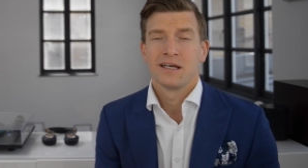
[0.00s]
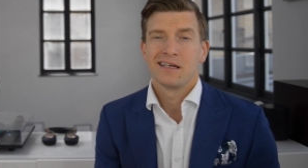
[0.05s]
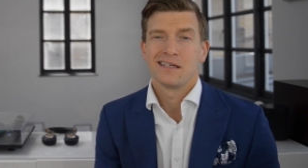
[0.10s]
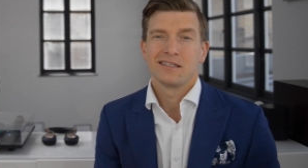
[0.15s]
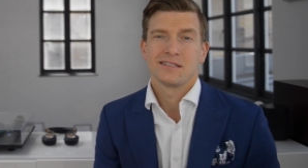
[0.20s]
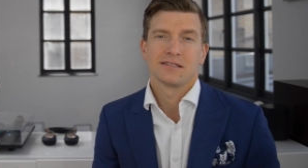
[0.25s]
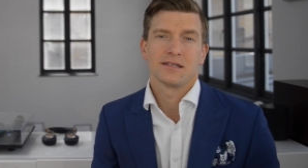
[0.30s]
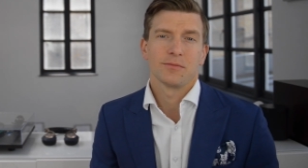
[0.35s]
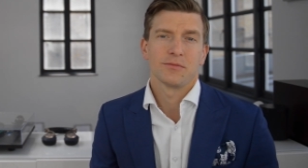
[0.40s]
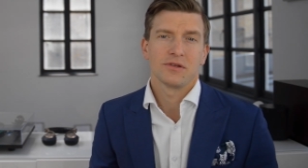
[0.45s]

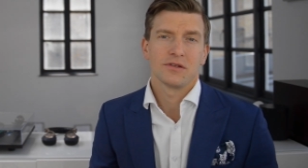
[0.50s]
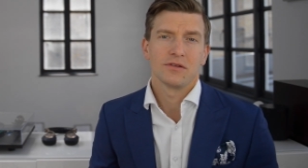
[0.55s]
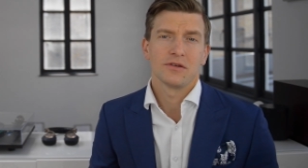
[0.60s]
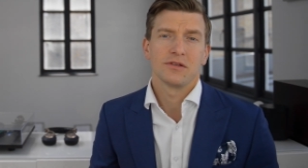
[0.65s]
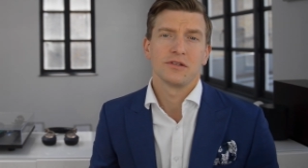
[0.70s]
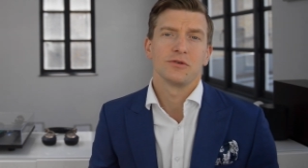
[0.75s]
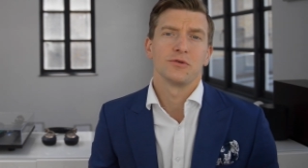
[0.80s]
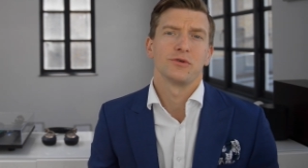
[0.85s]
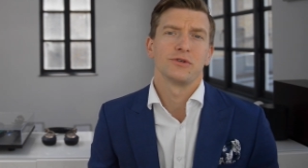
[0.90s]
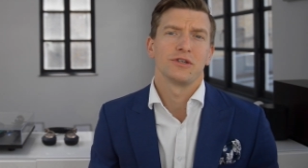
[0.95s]
It's something that
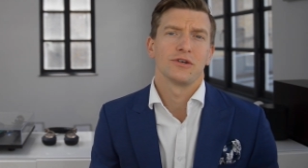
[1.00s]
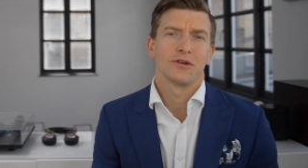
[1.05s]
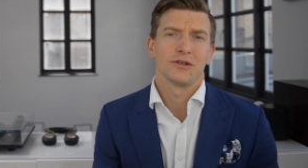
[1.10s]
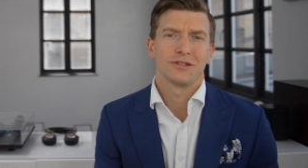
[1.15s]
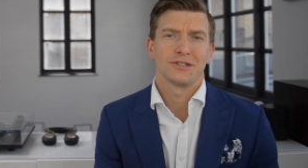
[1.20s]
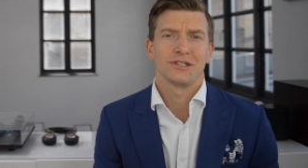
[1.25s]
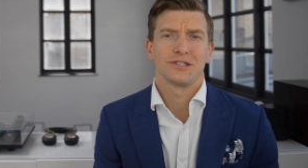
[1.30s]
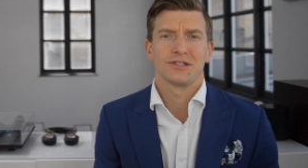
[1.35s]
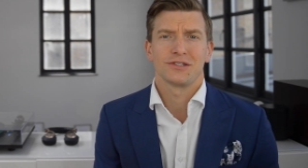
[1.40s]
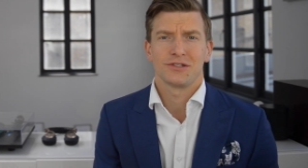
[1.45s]
the
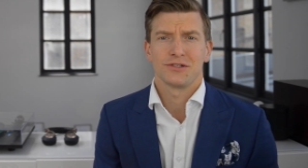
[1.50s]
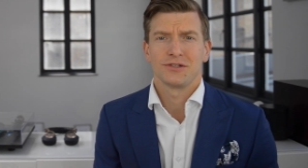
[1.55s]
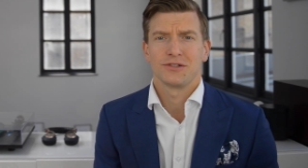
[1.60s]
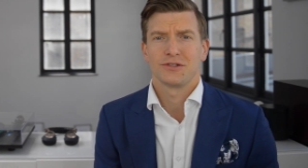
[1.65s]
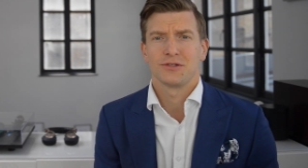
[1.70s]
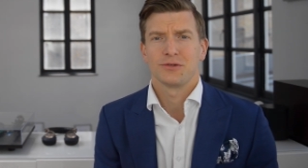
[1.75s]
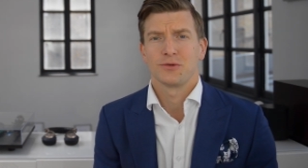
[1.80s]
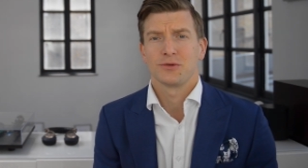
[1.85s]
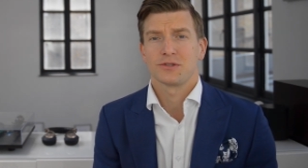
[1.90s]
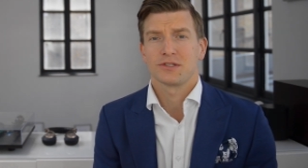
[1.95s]
audiologist should
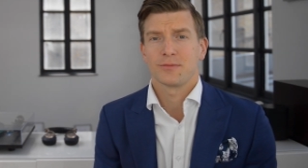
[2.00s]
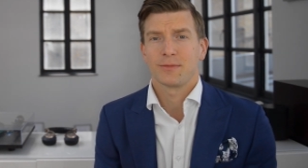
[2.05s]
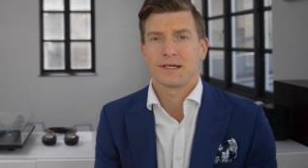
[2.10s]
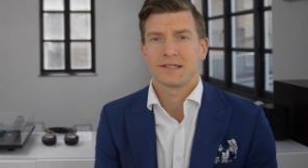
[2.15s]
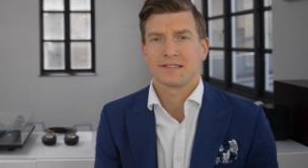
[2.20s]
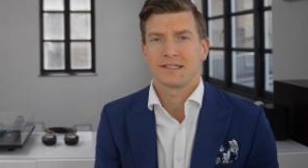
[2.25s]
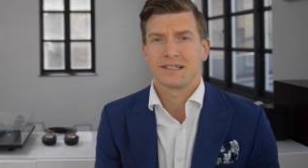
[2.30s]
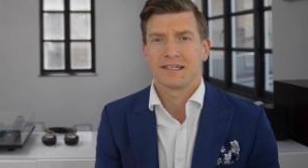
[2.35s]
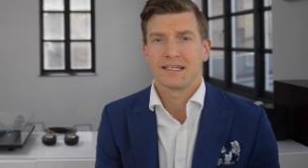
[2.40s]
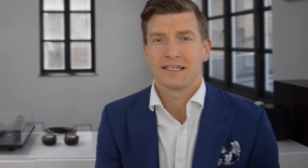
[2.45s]
do
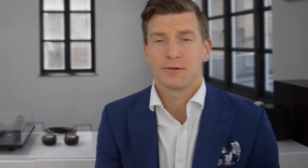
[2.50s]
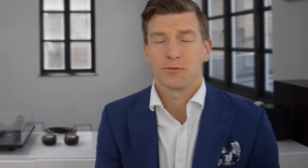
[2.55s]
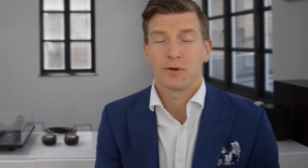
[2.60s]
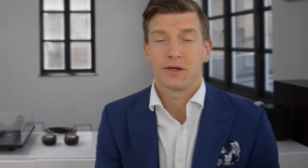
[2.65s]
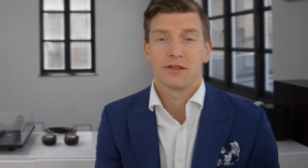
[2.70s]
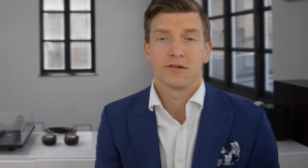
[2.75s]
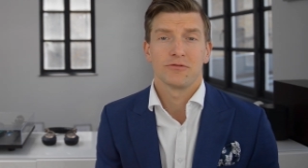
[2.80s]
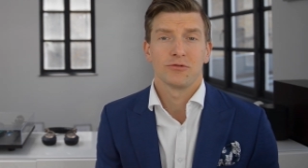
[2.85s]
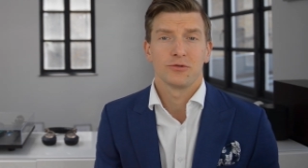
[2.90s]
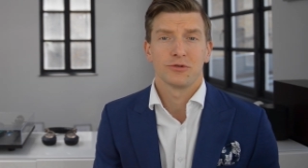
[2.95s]
automatically
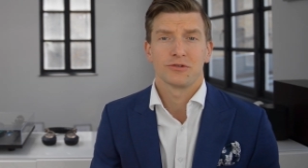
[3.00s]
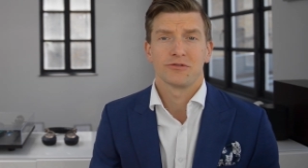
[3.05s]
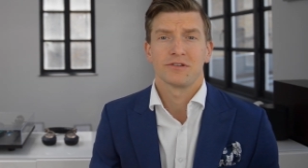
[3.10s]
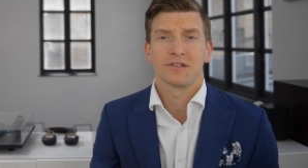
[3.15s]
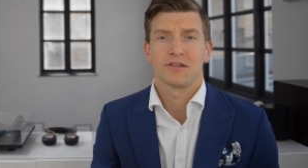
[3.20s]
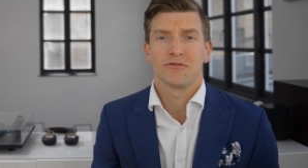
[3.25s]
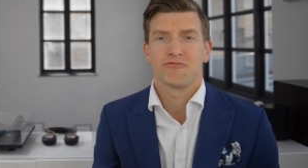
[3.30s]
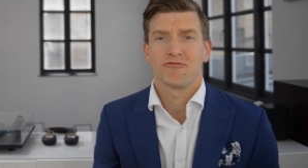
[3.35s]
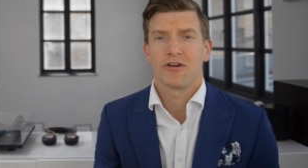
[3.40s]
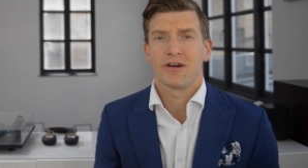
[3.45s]
when they're ordering
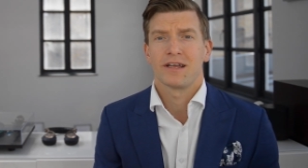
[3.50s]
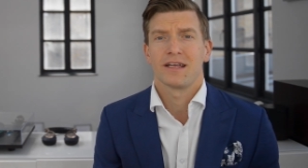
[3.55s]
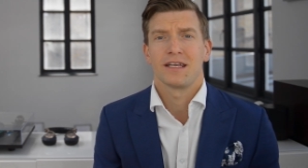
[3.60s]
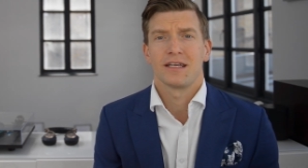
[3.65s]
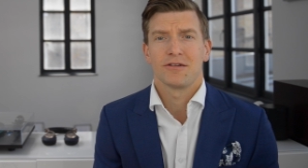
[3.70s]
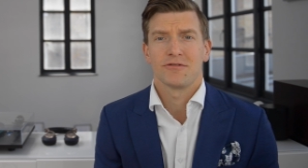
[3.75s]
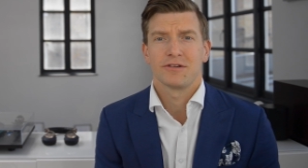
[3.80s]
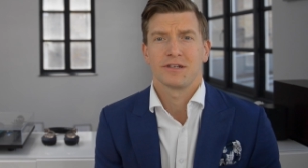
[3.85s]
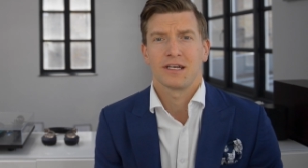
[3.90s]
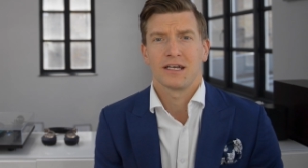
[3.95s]
the right
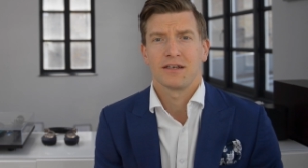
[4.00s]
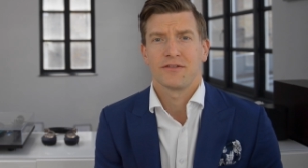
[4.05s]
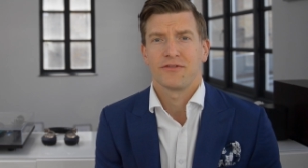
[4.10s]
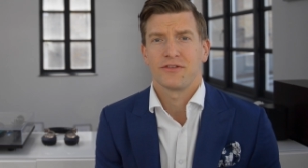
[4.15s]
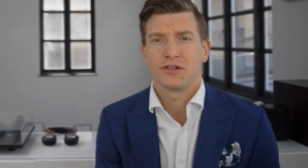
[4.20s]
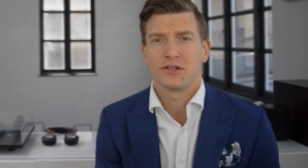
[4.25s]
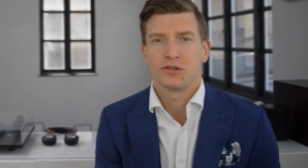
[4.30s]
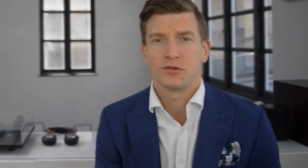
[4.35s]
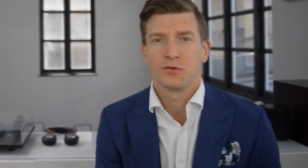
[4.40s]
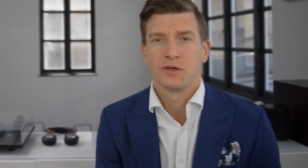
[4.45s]
hearing aid for
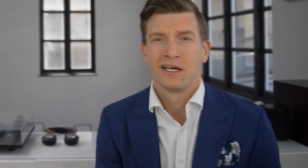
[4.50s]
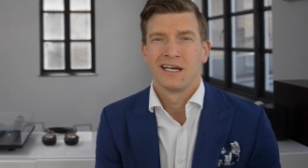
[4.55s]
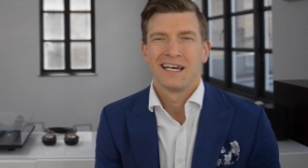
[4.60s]
you.